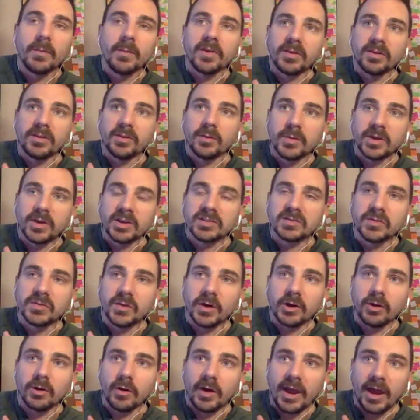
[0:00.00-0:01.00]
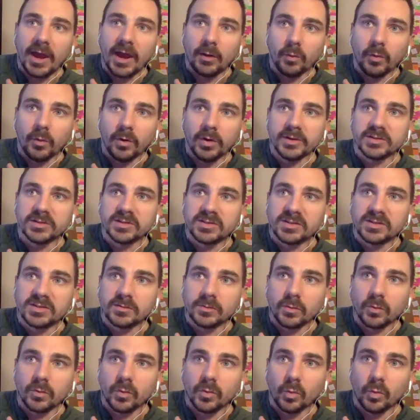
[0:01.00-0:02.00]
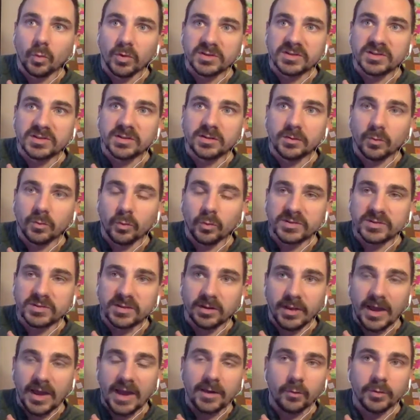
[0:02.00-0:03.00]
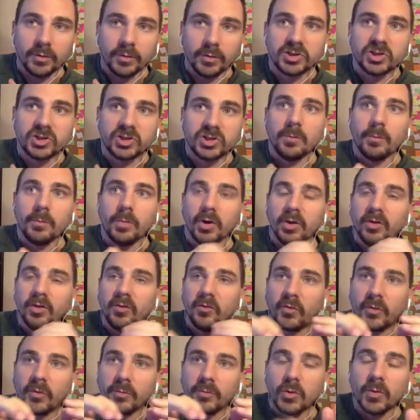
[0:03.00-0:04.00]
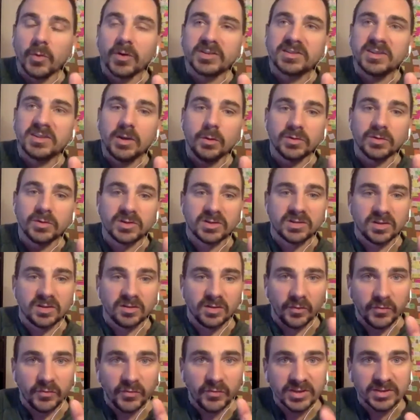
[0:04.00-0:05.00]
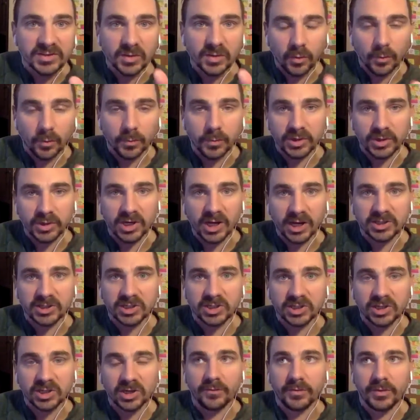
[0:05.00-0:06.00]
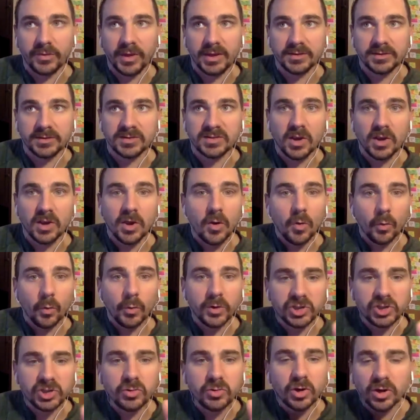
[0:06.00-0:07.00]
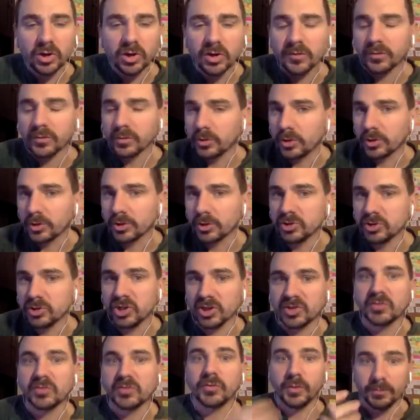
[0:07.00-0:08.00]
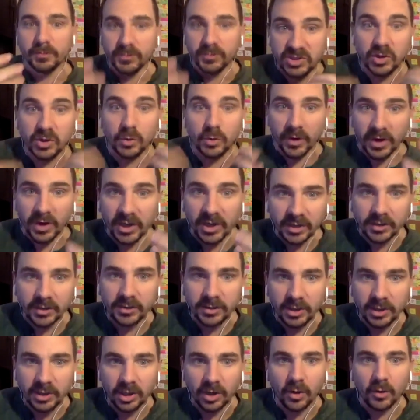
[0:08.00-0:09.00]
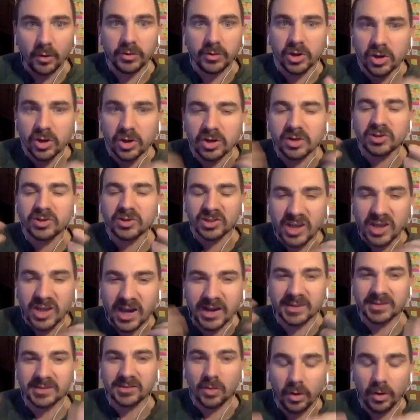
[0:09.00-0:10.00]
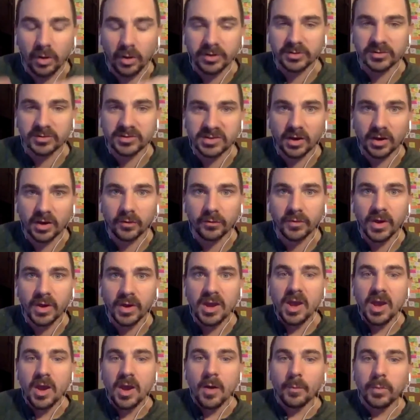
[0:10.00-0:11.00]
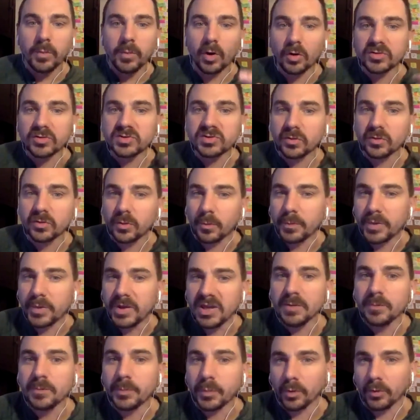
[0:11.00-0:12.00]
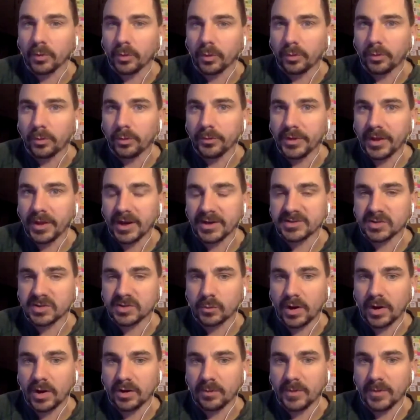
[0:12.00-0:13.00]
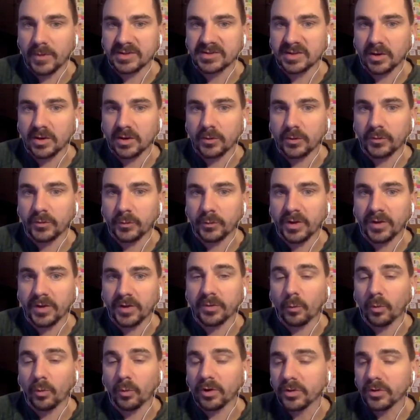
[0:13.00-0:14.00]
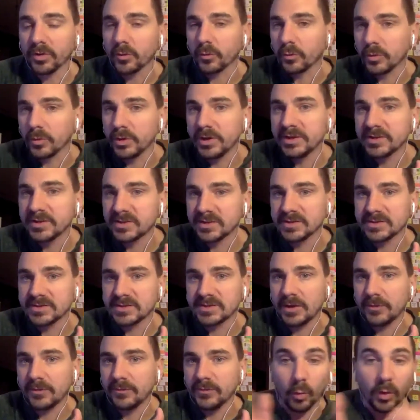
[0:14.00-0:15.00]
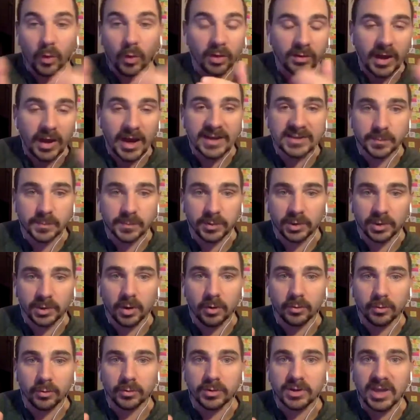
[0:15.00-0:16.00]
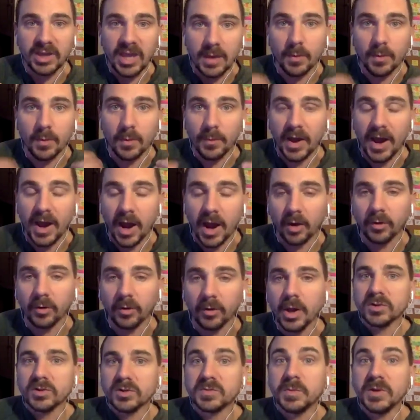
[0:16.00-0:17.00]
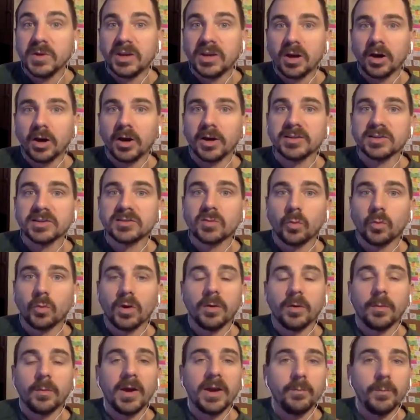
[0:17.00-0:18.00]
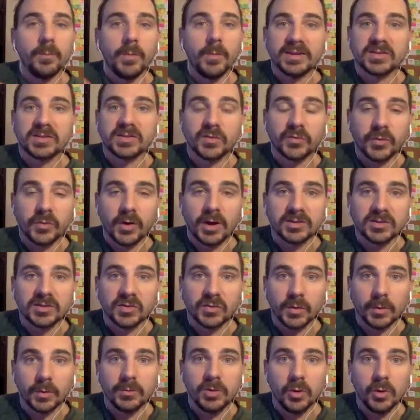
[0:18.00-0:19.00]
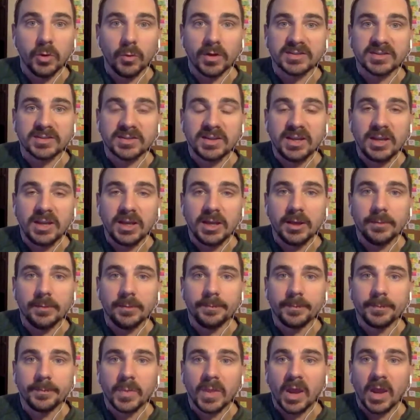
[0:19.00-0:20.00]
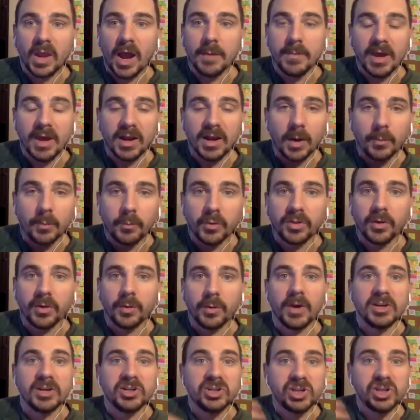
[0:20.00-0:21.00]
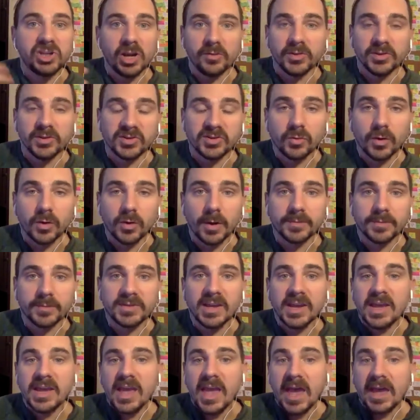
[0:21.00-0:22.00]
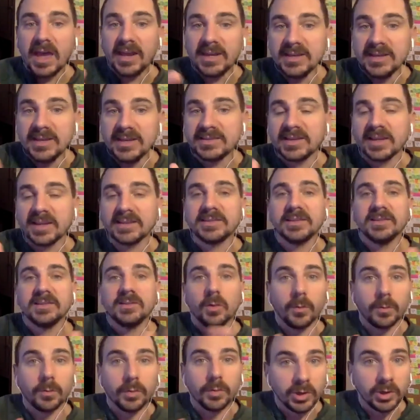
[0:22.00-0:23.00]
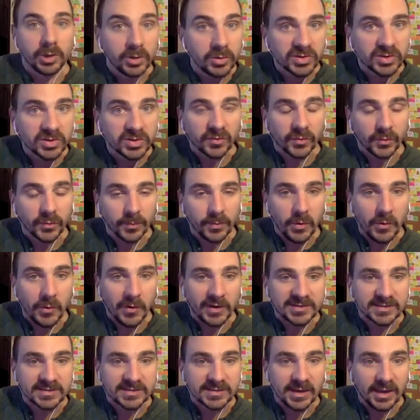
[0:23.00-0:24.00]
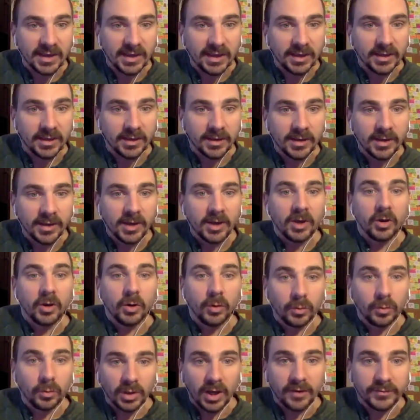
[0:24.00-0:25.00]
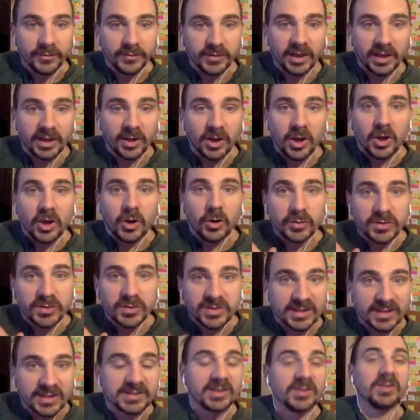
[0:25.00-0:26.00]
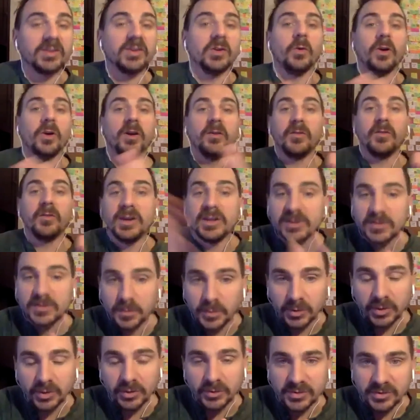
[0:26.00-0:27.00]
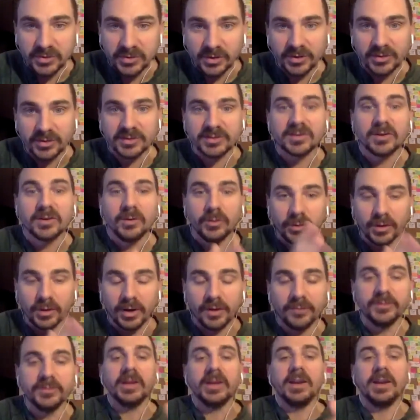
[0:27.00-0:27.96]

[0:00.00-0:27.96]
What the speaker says: I think the biggest value I had was the language, but from USC was the physical production of things, which you could have learned just from doing it. You know, you could have just kind of taught yourself, but also the people that I surrounded myself with. One of the reasons that What Lies Below came about was because one of my best friends from USC, I met up with him, I shared the script, and he sent it to a producer from USC who loved it, who sent it to one of his producers who loved